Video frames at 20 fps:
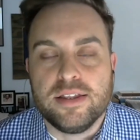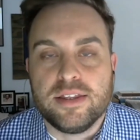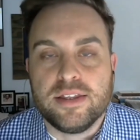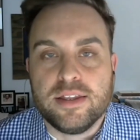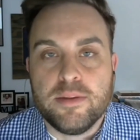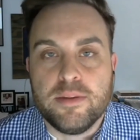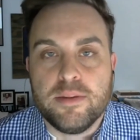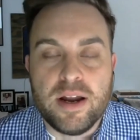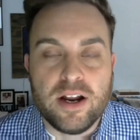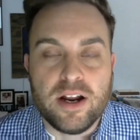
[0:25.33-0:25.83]

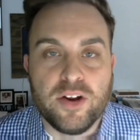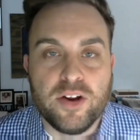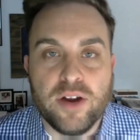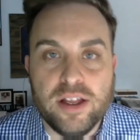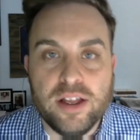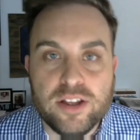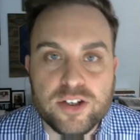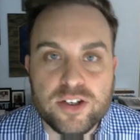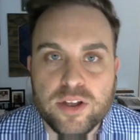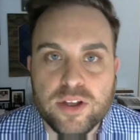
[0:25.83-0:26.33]
depending on your
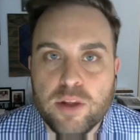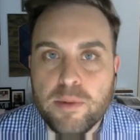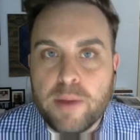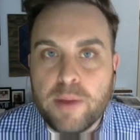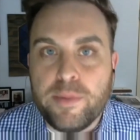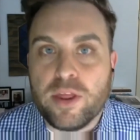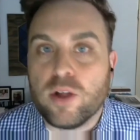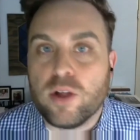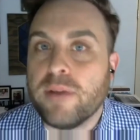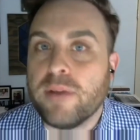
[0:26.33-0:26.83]
industry, there may
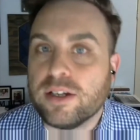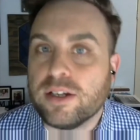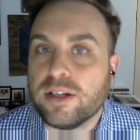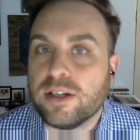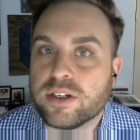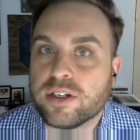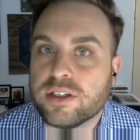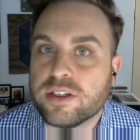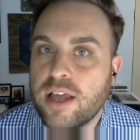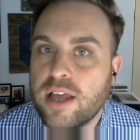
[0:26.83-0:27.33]
be other
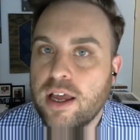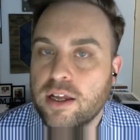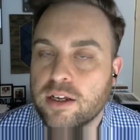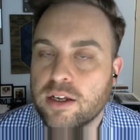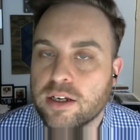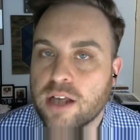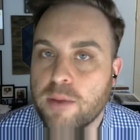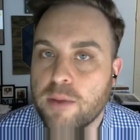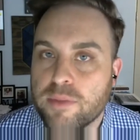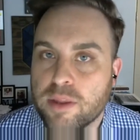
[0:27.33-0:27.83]
metrics that
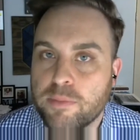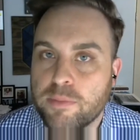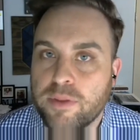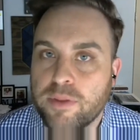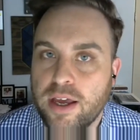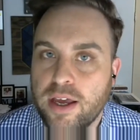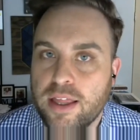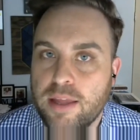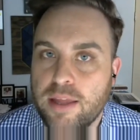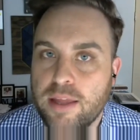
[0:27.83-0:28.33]
come into
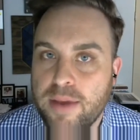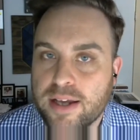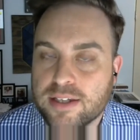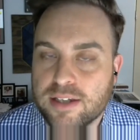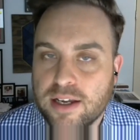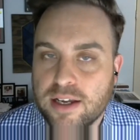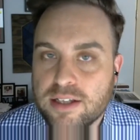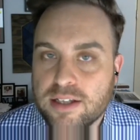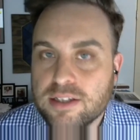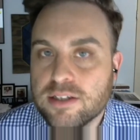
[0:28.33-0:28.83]
play that make
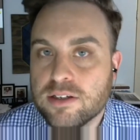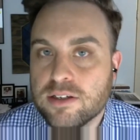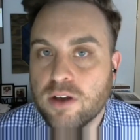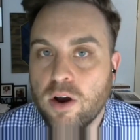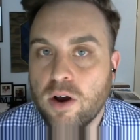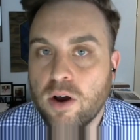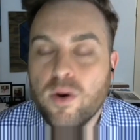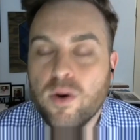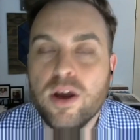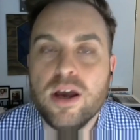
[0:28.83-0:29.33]
sense.
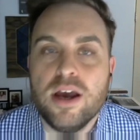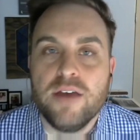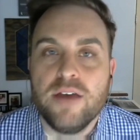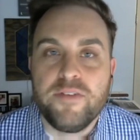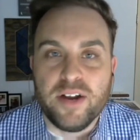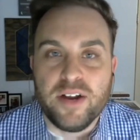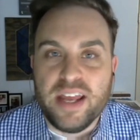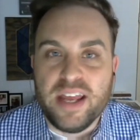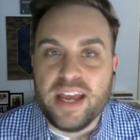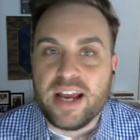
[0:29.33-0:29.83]
So if
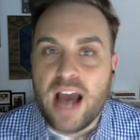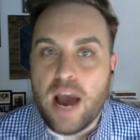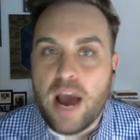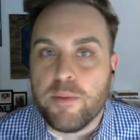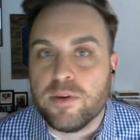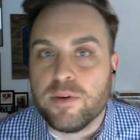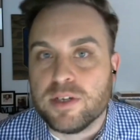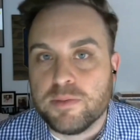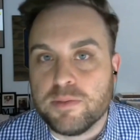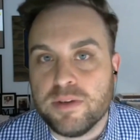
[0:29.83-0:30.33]
you're an
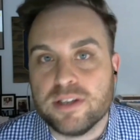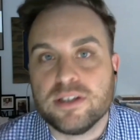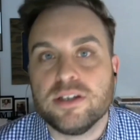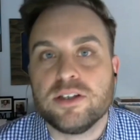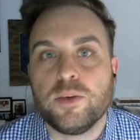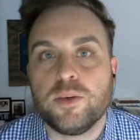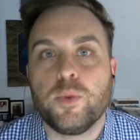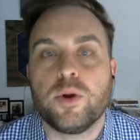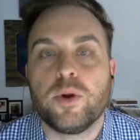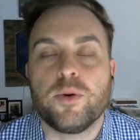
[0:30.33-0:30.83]
e-commerce
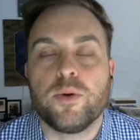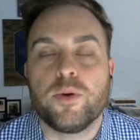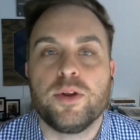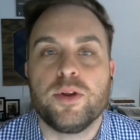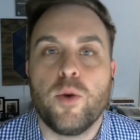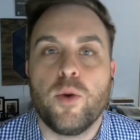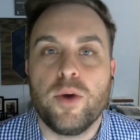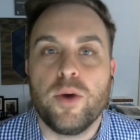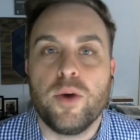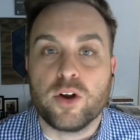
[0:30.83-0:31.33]
business, you would want to know
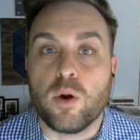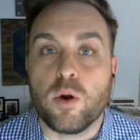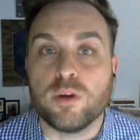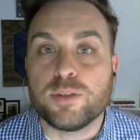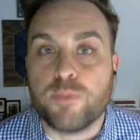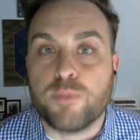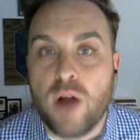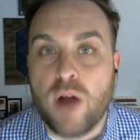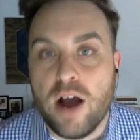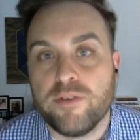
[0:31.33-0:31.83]
what your gross
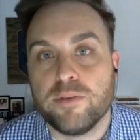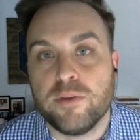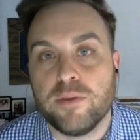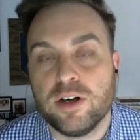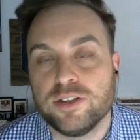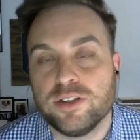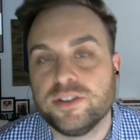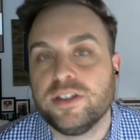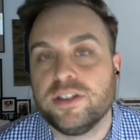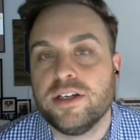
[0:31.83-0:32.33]
profit
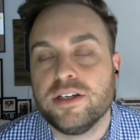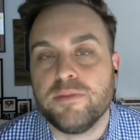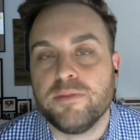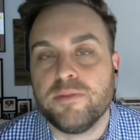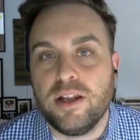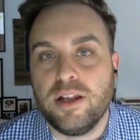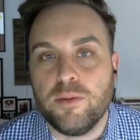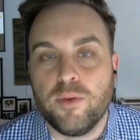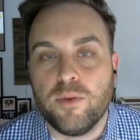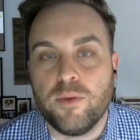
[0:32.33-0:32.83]
margin is,
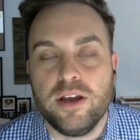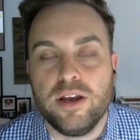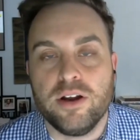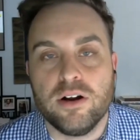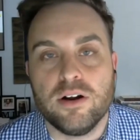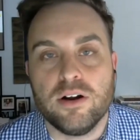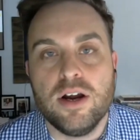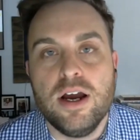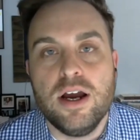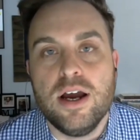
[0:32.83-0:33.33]
meaning what
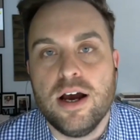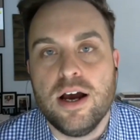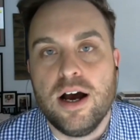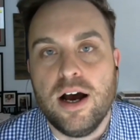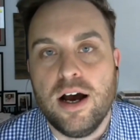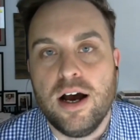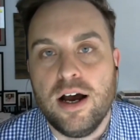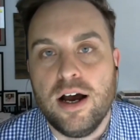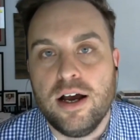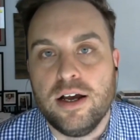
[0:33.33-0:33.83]
your
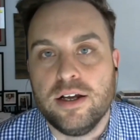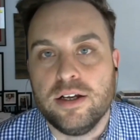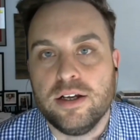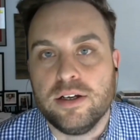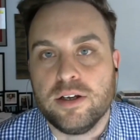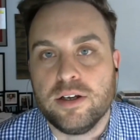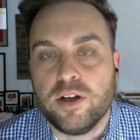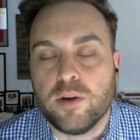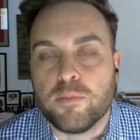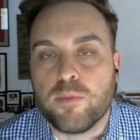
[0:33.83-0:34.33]

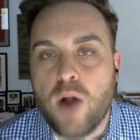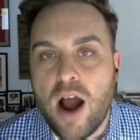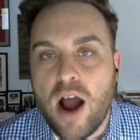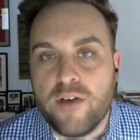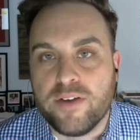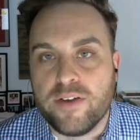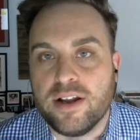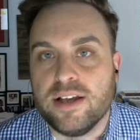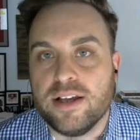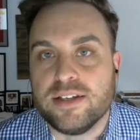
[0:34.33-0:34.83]

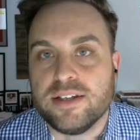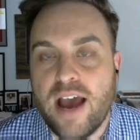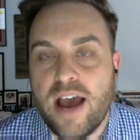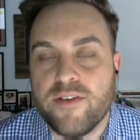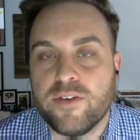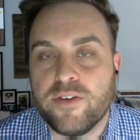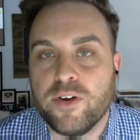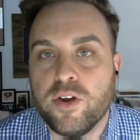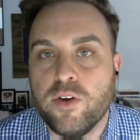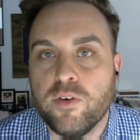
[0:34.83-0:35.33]
profit is
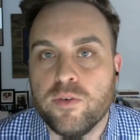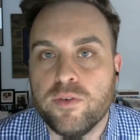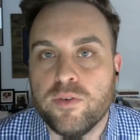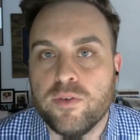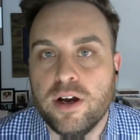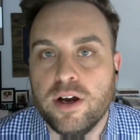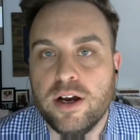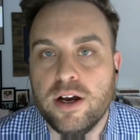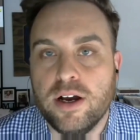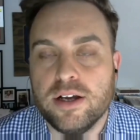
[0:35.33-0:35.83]
after you've
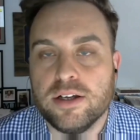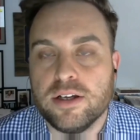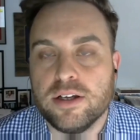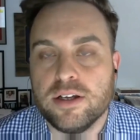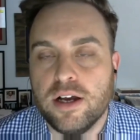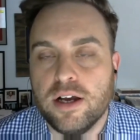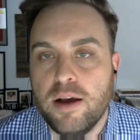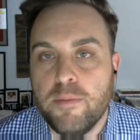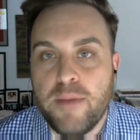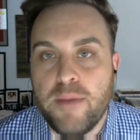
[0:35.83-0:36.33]

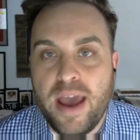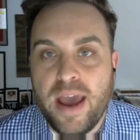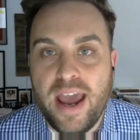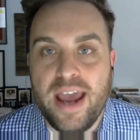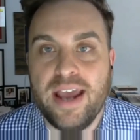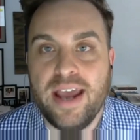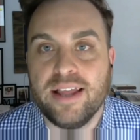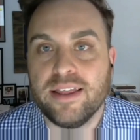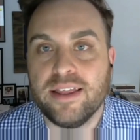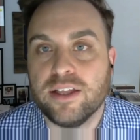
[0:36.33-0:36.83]

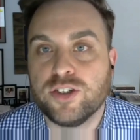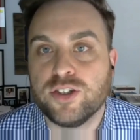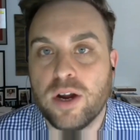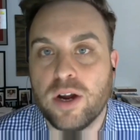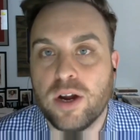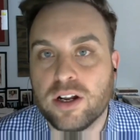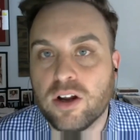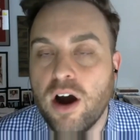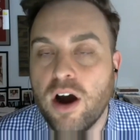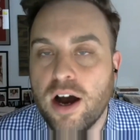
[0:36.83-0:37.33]
paid the
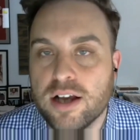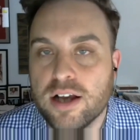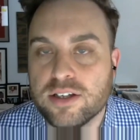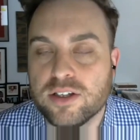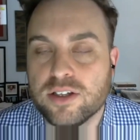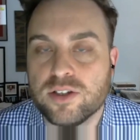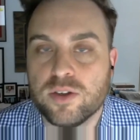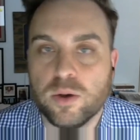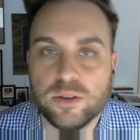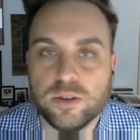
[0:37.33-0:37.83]
direct costs
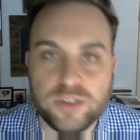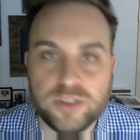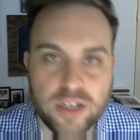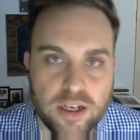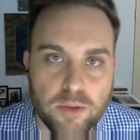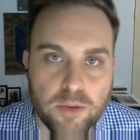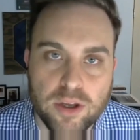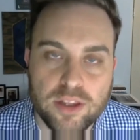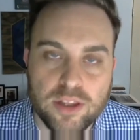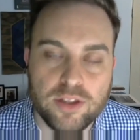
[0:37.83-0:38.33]
associated
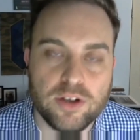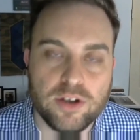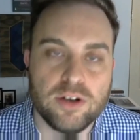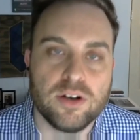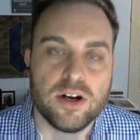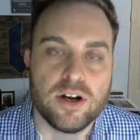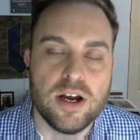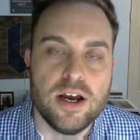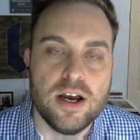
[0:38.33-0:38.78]
with your